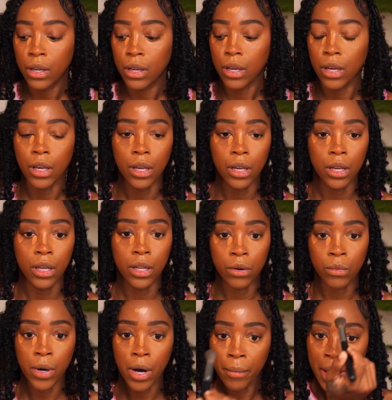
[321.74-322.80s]
And
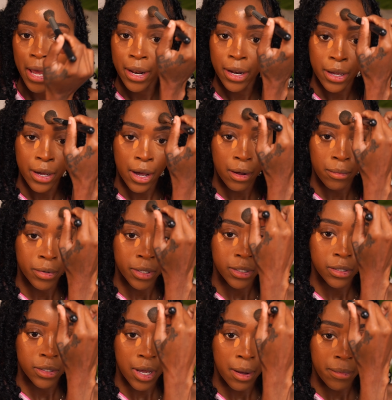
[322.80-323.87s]
while I'm at it, I'll
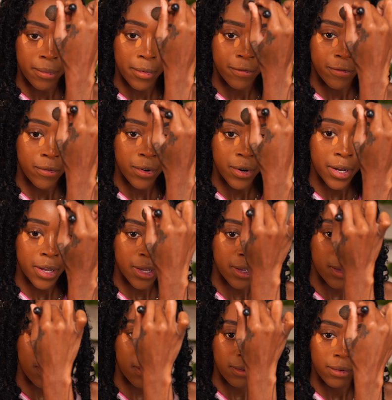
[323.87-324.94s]
blend the top of my
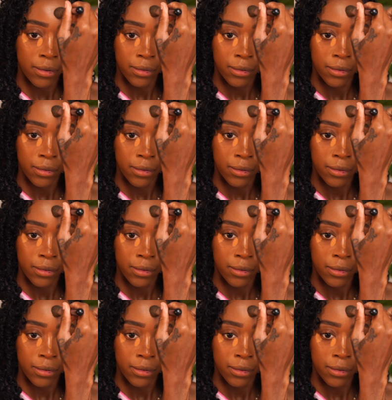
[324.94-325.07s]
forehead.